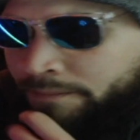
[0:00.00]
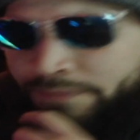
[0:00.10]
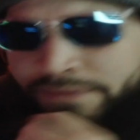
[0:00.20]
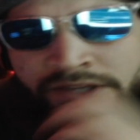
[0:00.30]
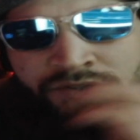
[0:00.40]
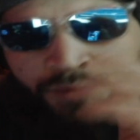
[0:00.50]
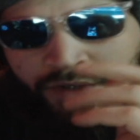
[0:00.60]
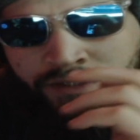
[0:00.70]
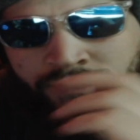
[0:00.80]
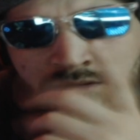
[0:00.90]
this
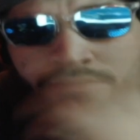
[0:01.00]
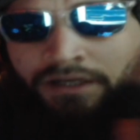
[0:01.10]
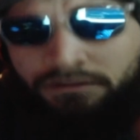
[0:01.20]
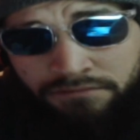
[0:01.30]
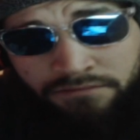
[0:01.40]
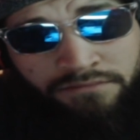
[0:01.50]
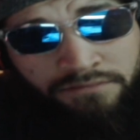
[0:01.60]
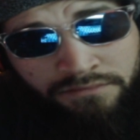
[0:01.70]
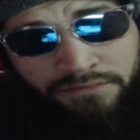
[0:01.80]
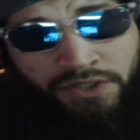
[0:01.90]
one. I'm
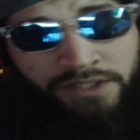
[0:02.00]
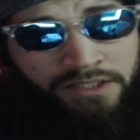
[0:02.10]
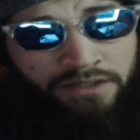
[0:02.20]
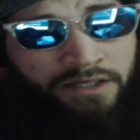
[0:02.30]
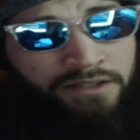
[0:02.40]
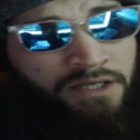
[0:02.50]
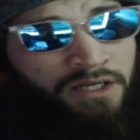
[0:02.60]
trying to tell you guys.